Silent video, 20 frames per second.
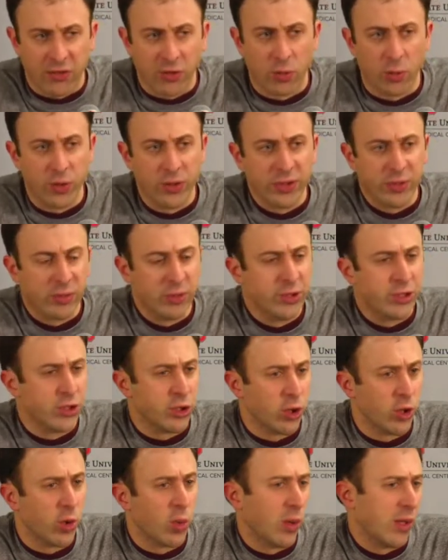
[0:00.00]
They're really, really
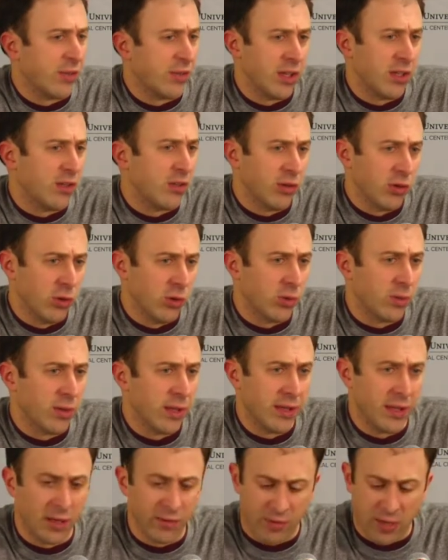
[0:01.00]
good at what they do,
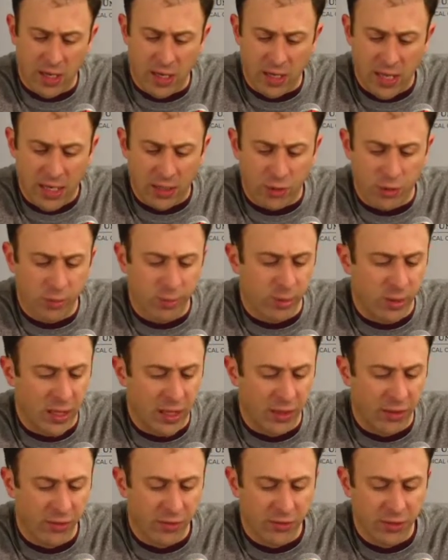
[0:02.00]
and they've got a lot of good
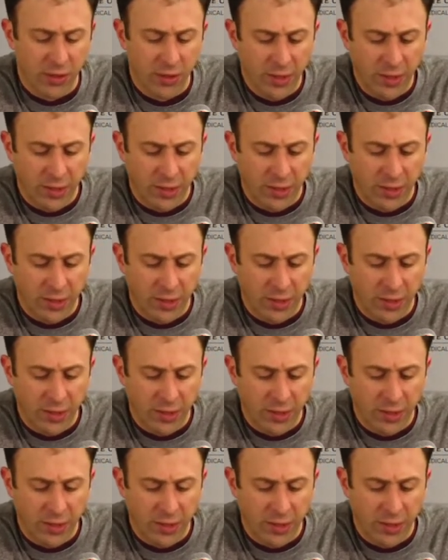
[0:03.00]
players.